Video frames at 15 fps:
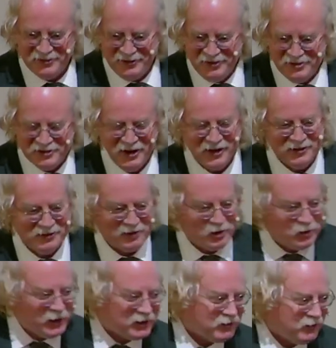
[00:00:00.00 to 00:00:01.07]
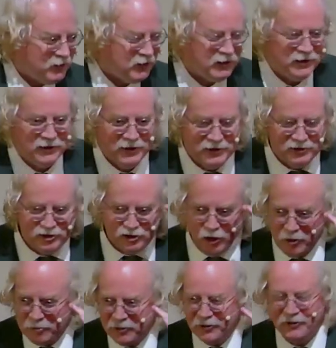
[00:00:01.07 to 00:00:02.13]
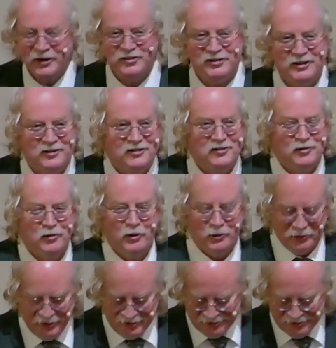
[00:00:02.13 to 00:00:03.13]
he's gotten quicker and, and sharper as he's grown, it